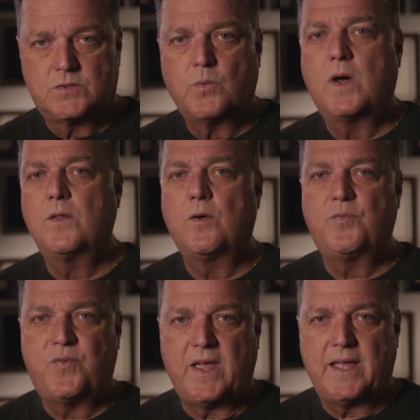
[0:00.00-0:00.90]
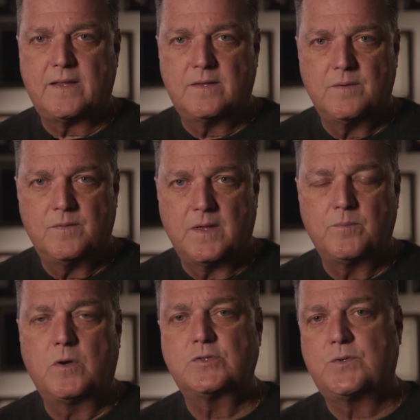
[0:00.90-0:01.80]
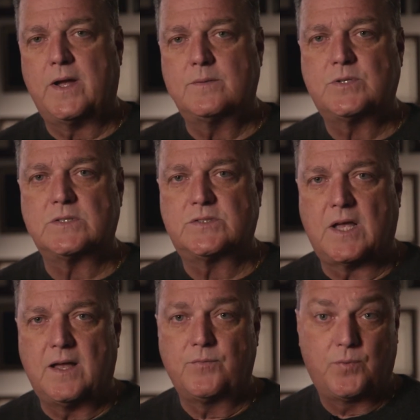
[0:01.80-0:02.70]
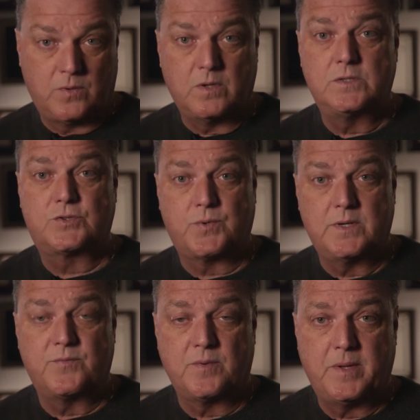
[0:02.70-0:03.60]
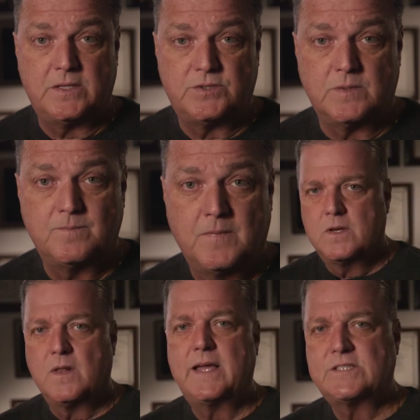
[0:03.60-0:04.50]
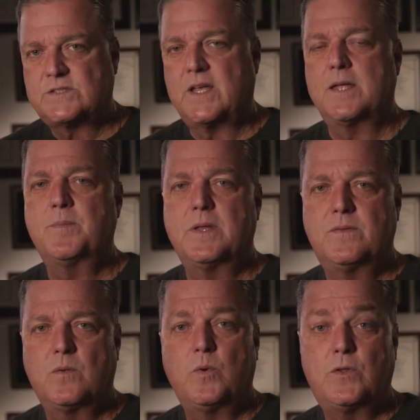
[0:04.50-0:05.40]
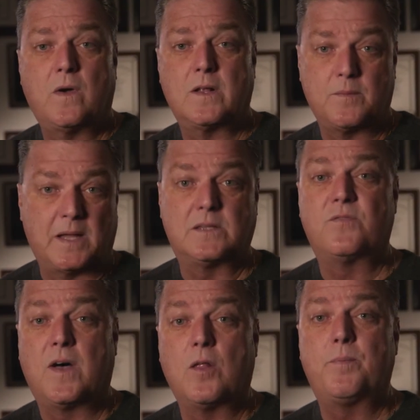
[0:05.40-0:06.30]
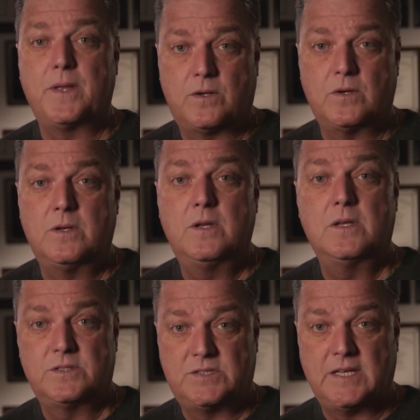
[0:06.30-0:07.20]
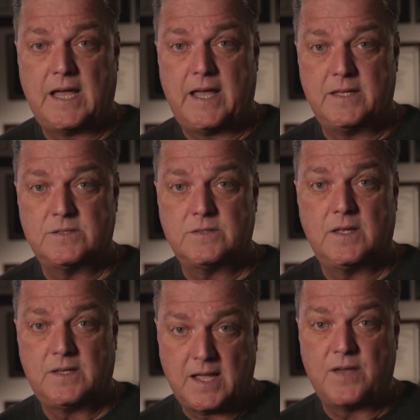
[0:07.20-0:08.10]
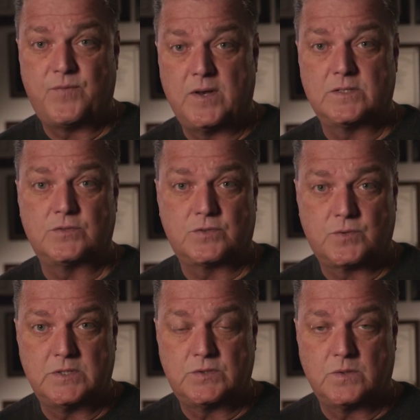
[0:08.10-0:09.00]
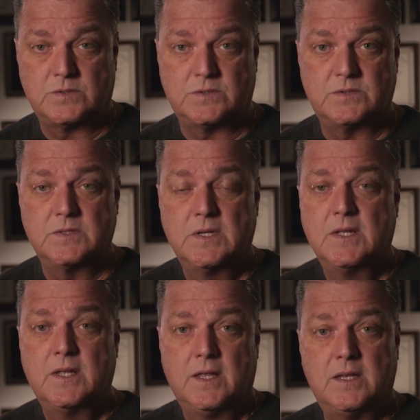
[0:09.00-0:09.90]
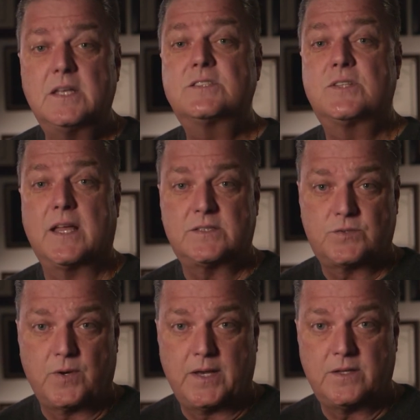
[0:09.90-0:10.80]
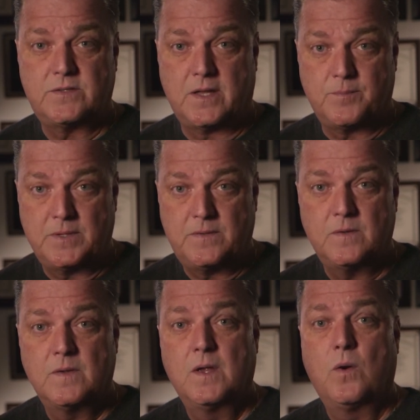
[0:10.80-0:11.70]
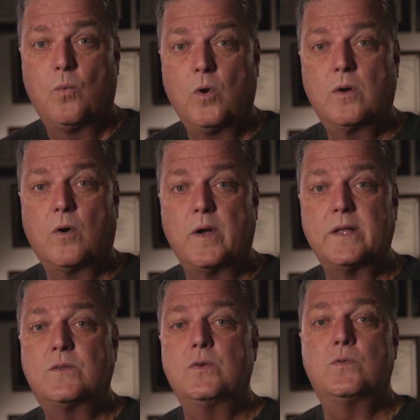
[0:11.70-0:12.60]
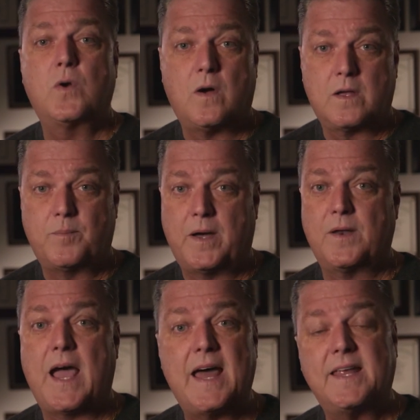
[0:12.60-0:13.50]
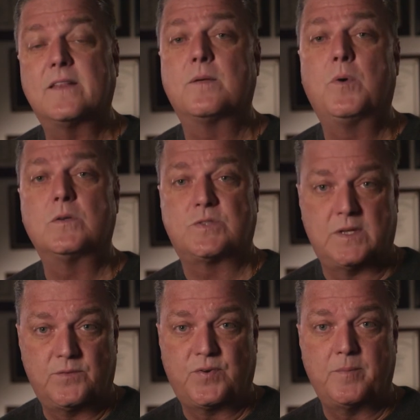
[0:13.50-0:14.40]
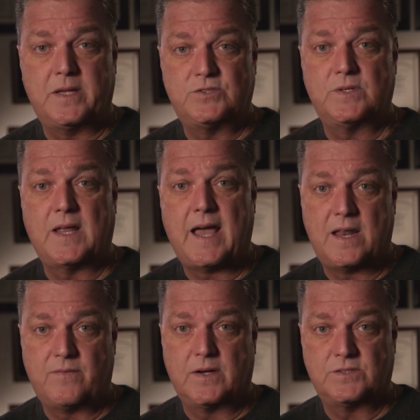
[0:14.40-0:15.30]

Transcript: It's a well-known fact that most crimes are solved through good street information. In the last segment, we talked about developing good CIs and confidential street sources. In this next training segment, we're going to talk about how to get the most information out of our